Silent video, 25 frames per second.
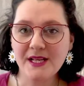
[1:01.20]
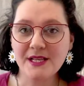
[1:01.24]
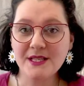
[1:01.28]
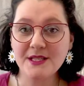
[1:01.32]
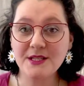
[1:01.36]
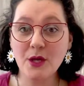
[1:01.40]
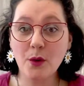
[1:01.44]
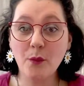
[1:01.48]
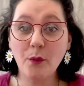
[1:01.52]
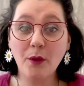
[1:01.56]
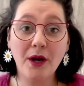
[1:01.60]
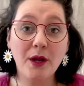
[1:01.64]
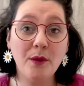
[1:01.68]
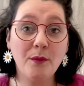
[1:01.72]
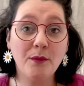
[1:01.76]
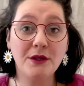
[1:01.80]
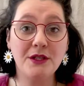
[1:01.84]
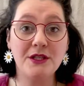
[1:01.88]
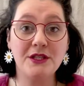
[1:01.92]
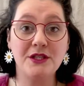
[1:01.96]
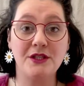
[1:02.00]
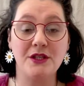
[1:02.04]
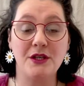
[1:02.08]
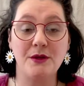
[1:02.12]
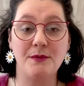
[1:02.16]
So what I
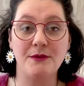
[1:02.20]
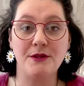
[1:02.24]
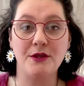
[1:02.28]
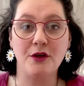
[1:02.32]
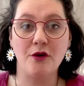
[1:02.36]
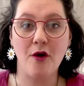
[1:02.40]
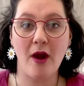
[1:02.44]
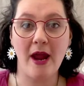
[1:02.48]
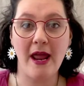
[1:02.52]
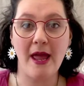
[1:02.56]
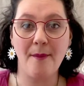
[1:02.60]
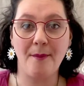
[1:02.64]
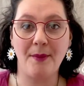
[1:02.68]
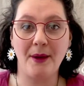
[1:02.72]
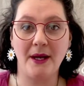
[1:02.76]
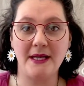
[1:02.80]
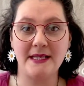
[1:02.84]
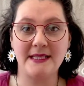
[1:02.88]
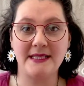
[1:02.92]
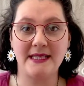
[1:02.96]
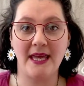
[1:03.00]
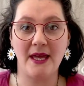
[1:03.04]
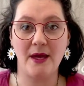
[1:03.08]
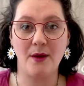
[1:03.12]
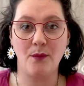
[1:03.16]
wanted to do was create a
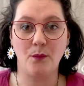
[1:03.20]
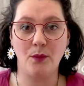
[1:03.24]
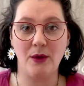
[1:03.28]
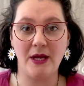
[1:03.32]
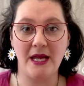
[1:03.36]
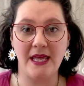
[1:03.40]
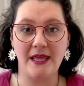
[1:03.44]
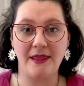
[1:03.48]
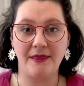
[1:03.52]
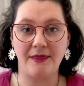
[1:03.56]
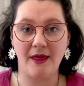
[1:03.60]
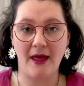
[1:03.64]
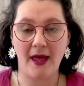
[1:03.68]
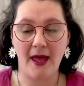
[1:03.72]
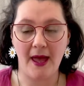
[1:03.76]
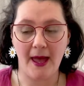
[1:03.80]
basket with